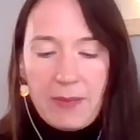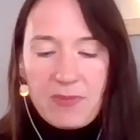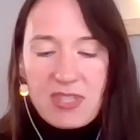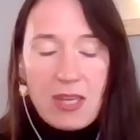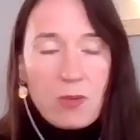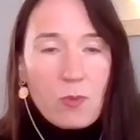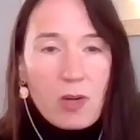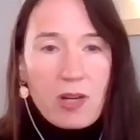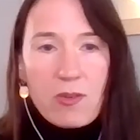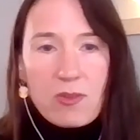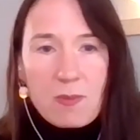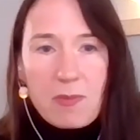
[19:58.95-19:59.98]
sit in one of
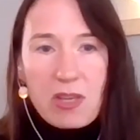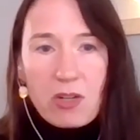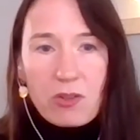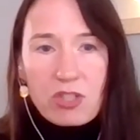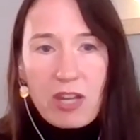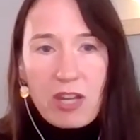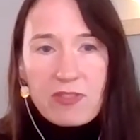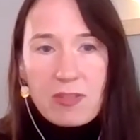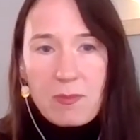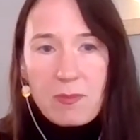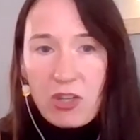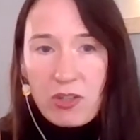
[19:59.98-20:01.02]
those middle shelves
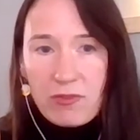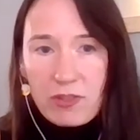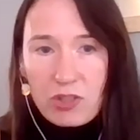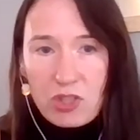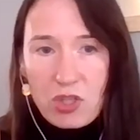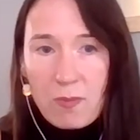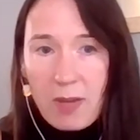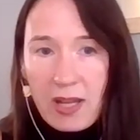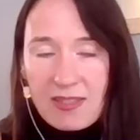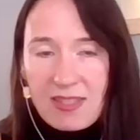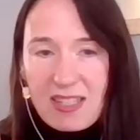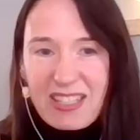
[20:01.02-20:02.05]
and be good for 2
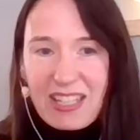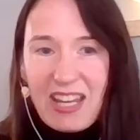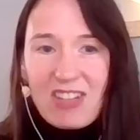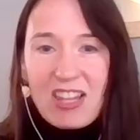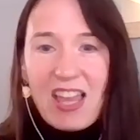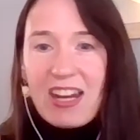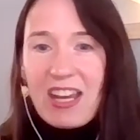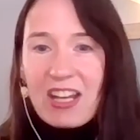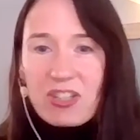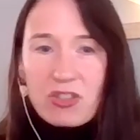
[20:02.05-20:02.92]
months is going to have a lot of extra